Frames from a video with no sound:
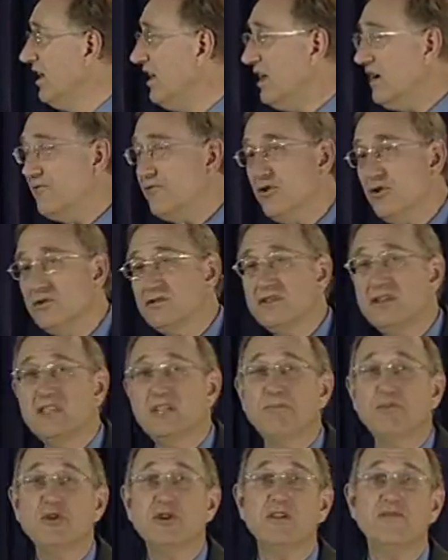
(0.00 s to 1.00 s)
And of course, in
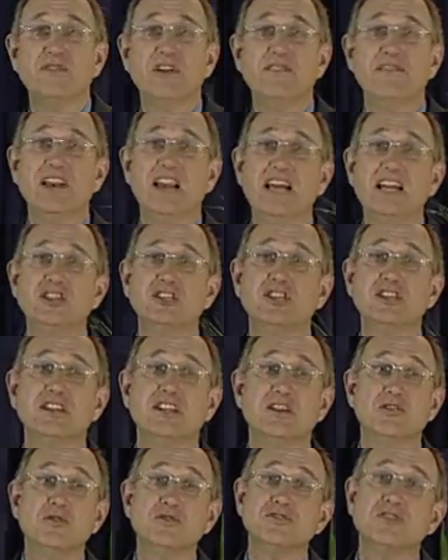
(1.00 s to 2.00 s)
the book of Revelation,
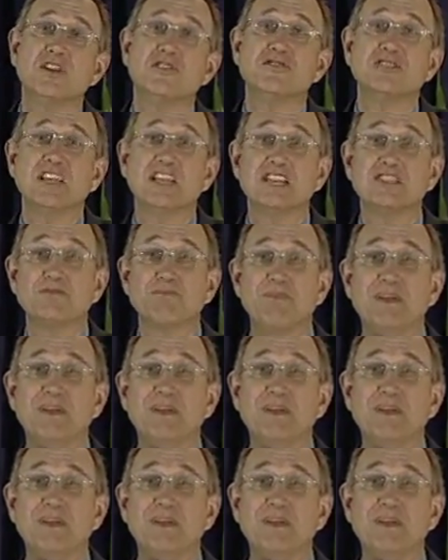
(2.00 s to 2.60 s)
it also says,